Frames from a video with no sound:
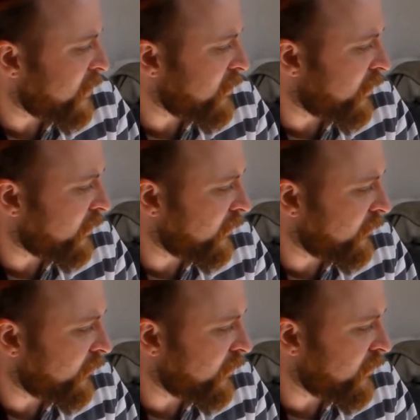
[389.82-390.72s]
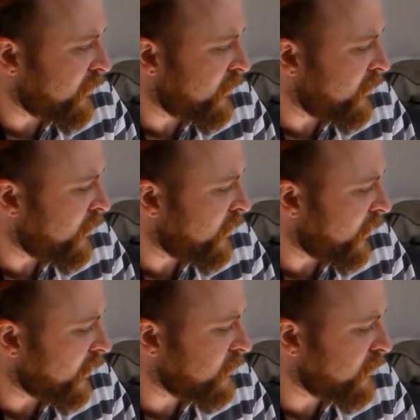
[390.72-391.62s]
so I didn't feel
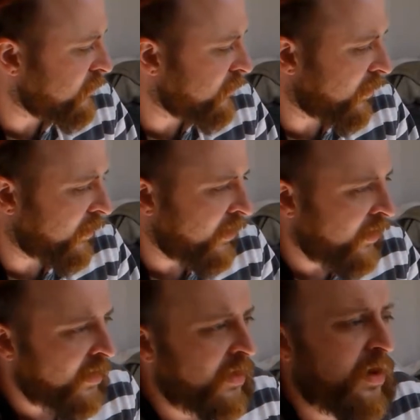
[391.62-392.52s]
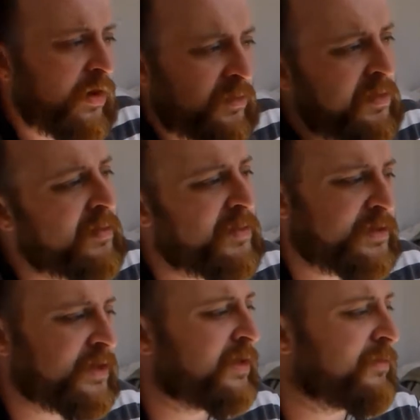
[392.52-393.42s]
at all like, oh, but I
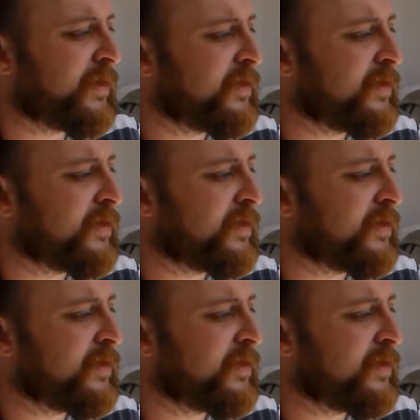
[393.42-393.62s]
must keep